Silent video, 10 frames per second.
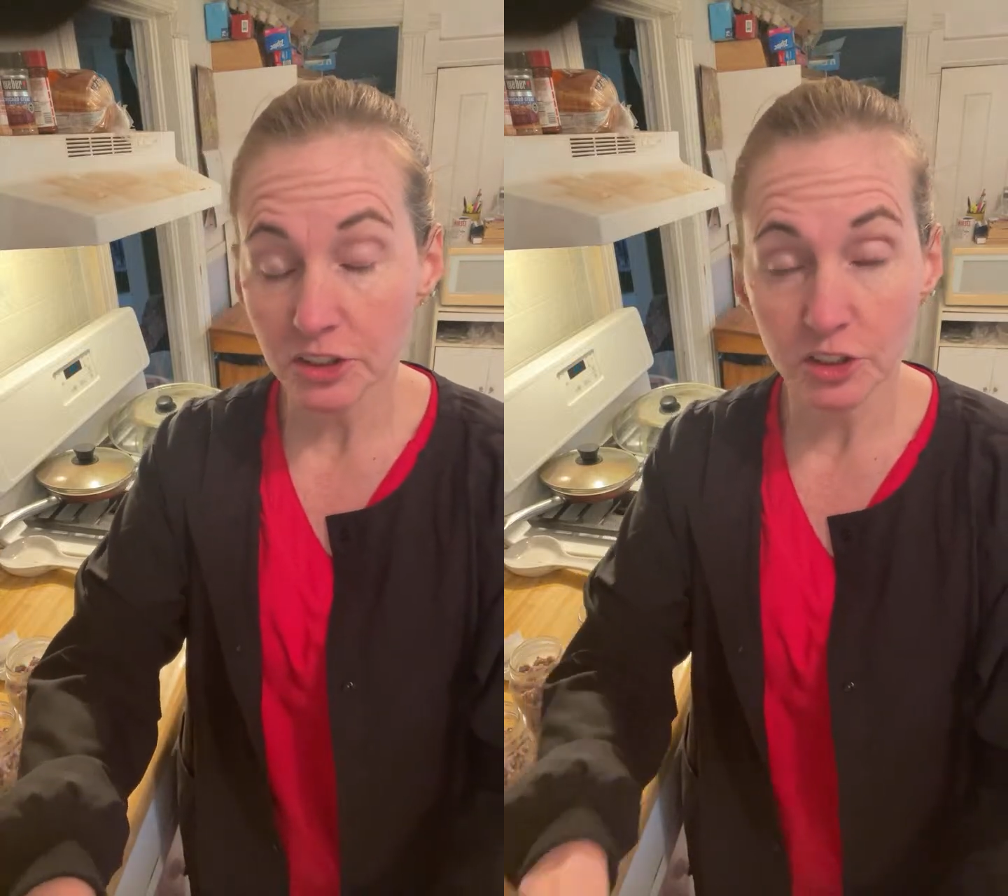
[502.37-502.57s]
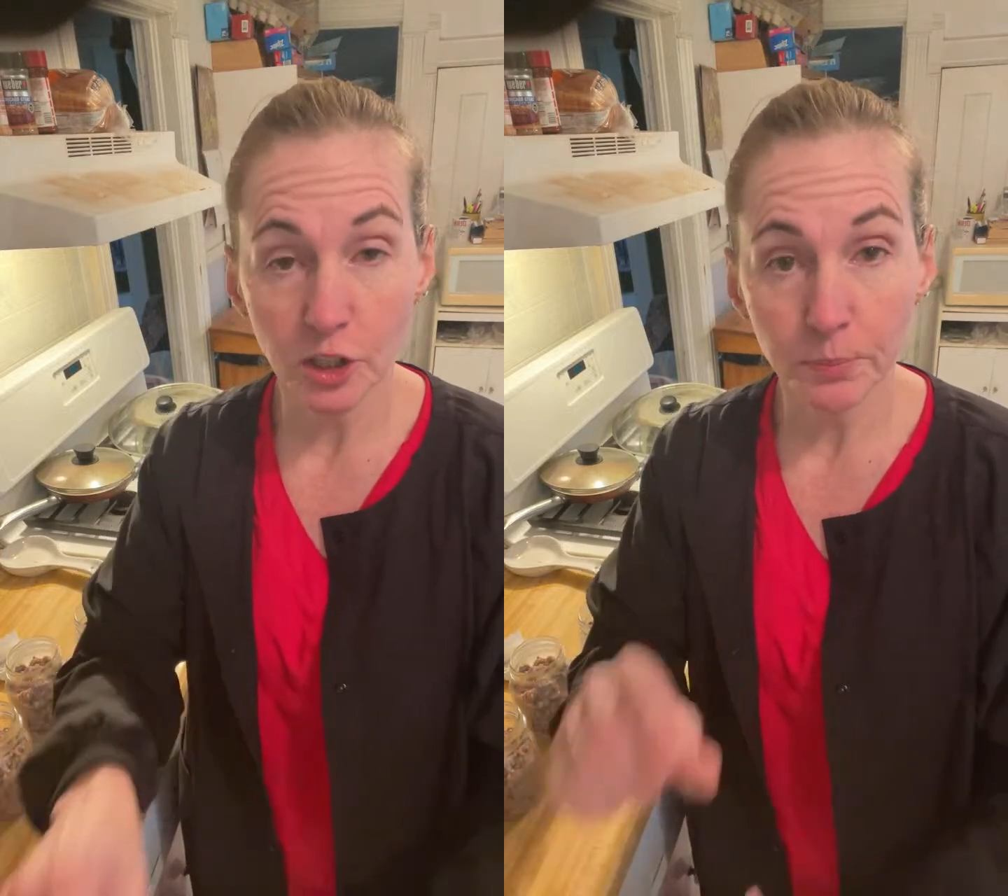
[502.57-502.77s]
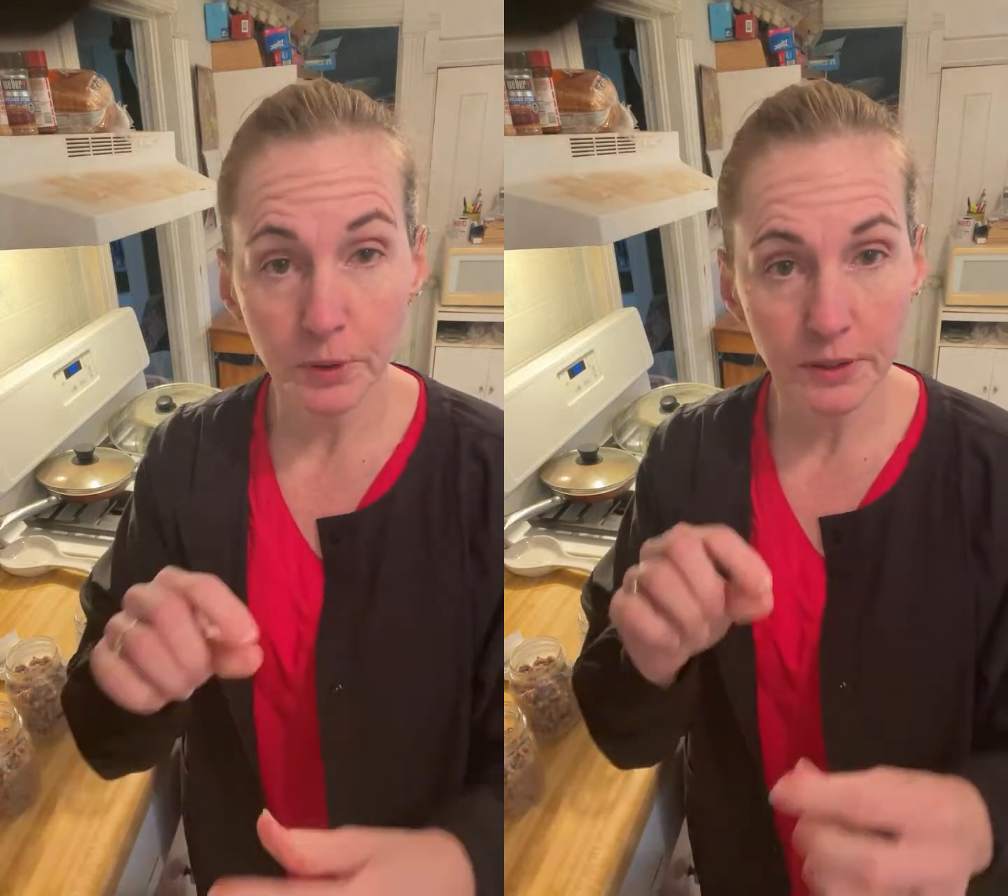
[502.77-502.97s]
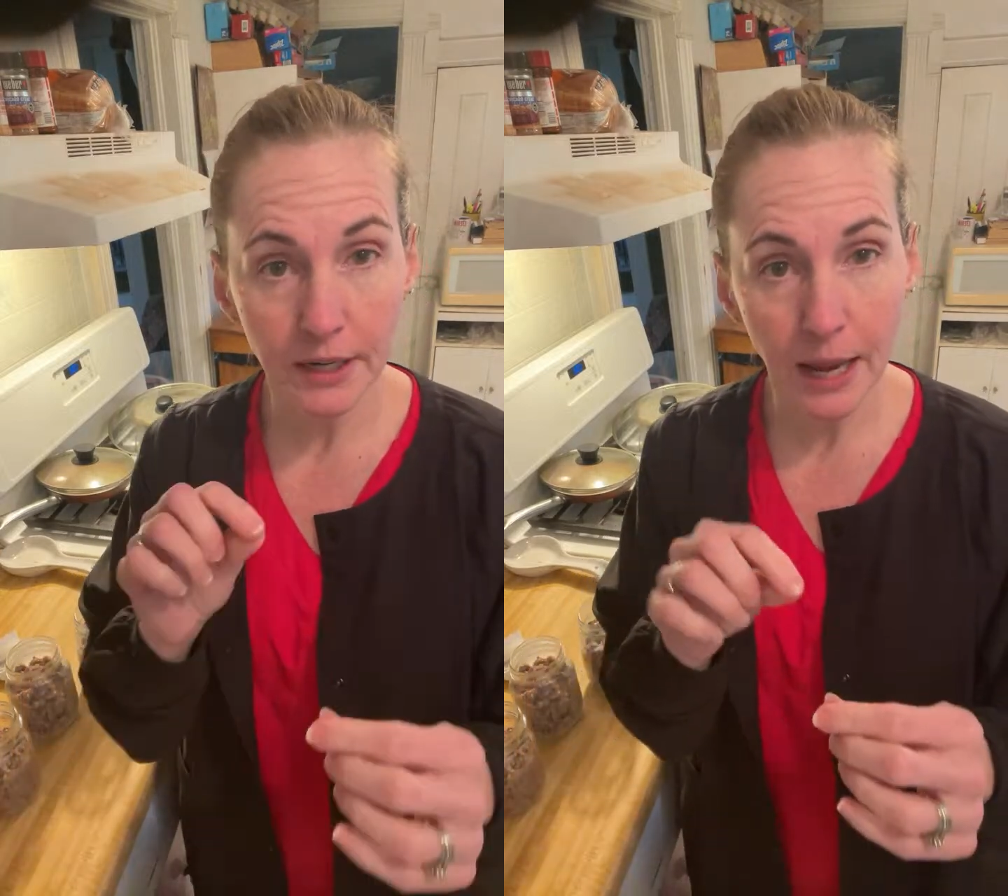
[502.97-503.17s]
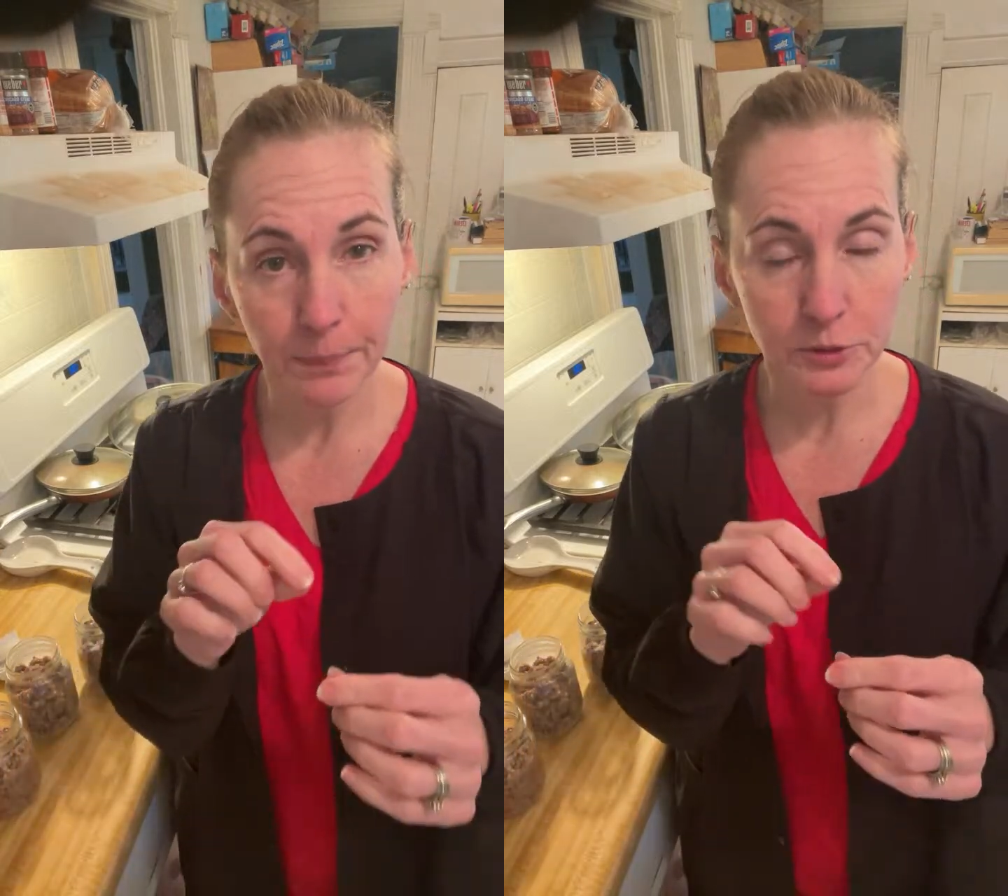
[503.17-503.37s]
started putting
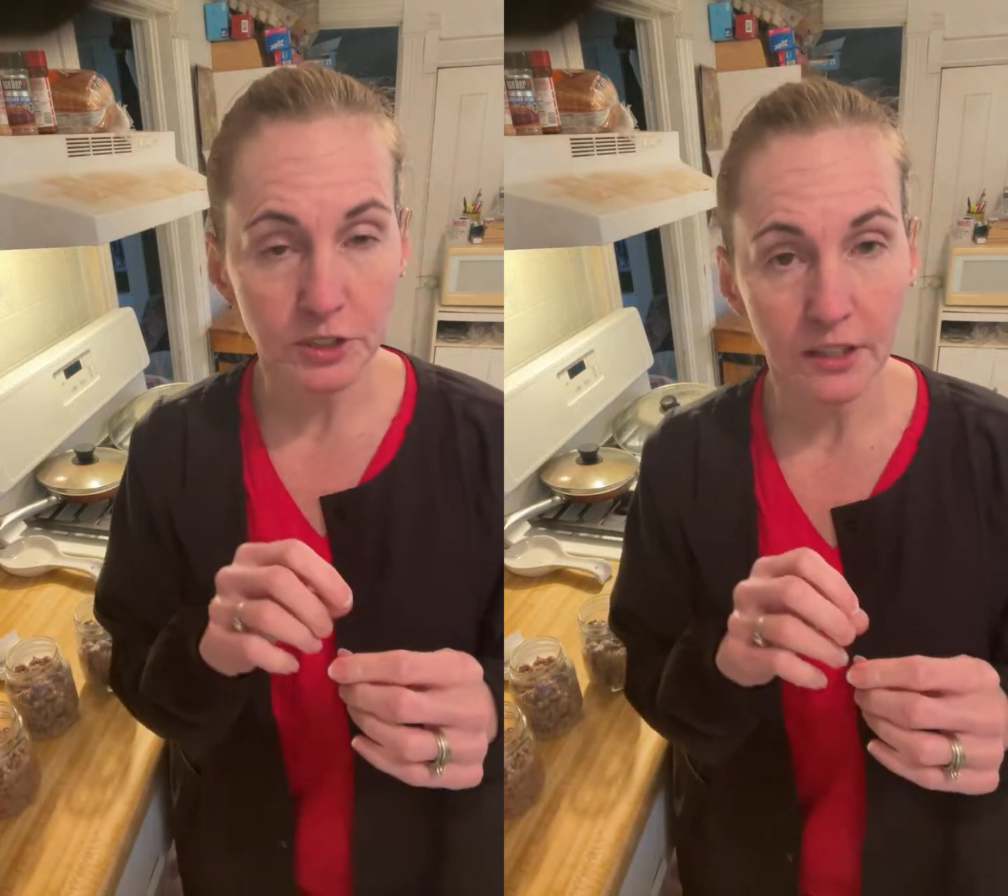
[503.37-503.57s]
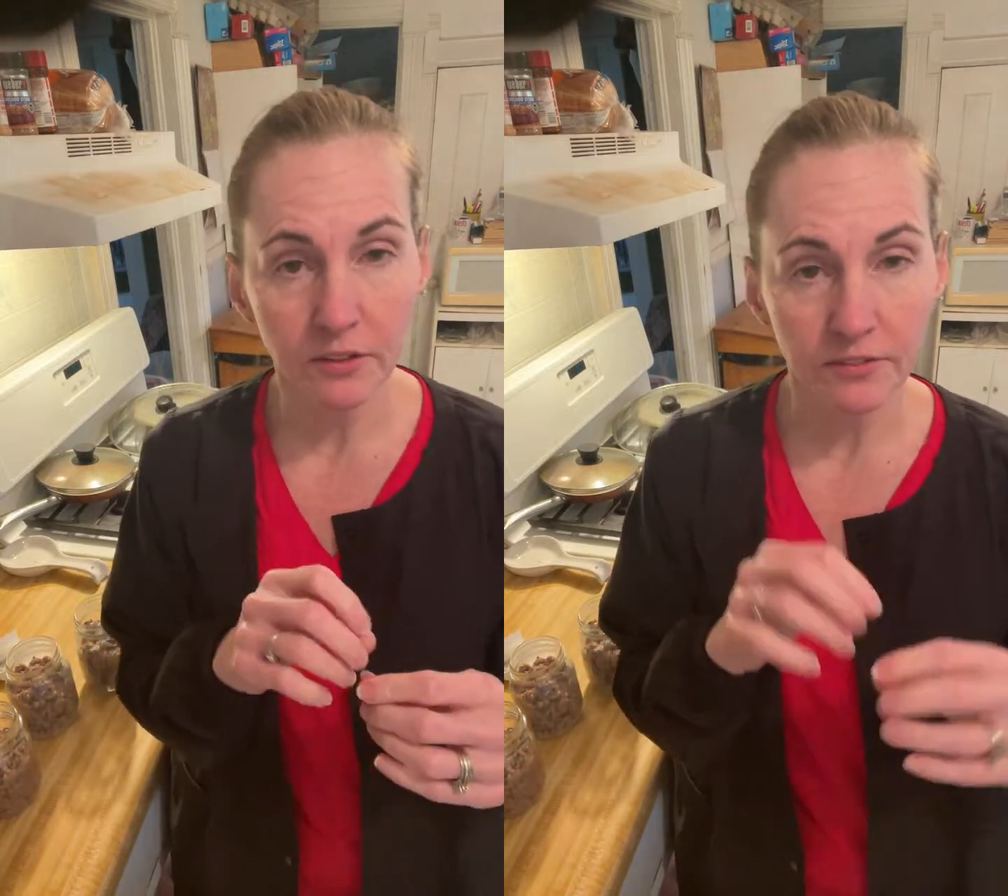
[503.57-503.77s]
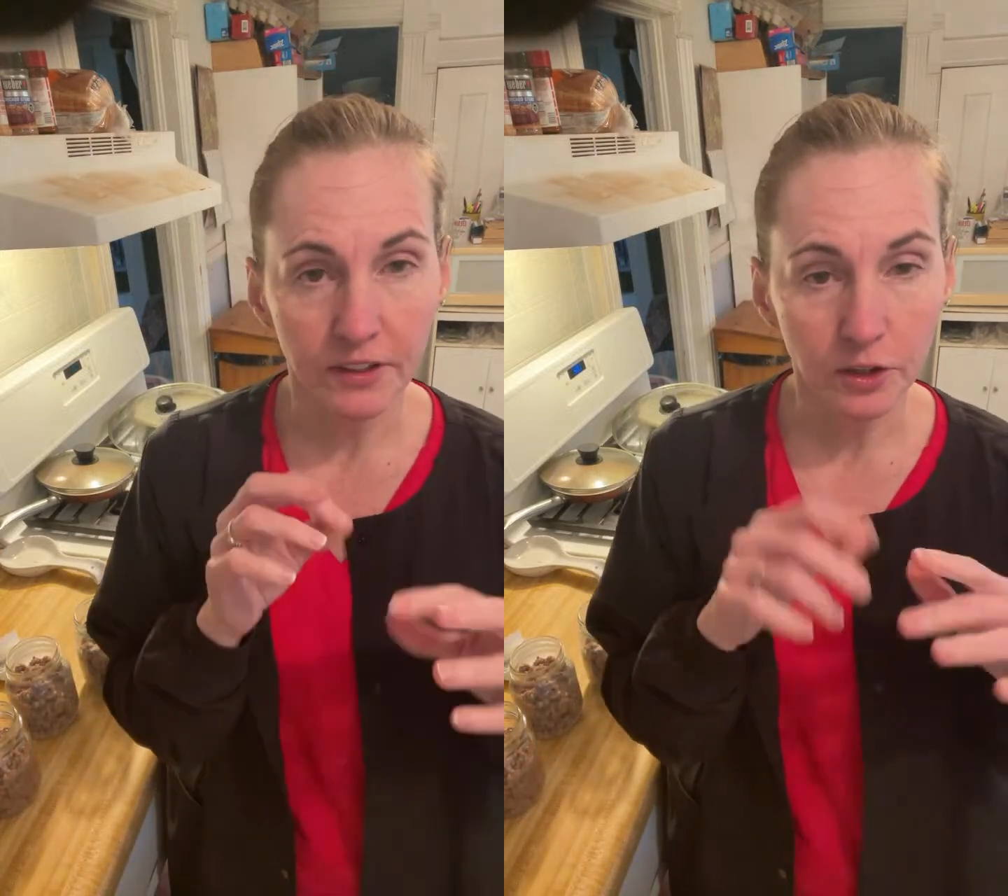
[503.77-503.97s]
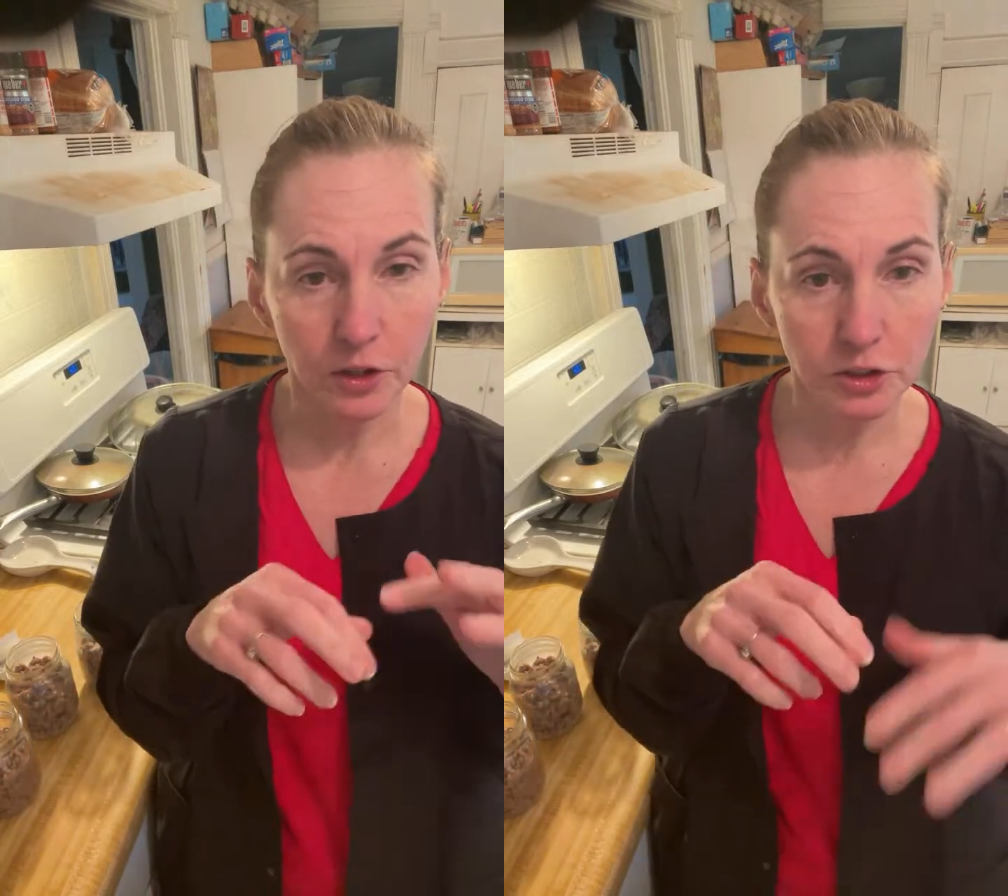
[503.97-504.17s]
apple cider vinegar,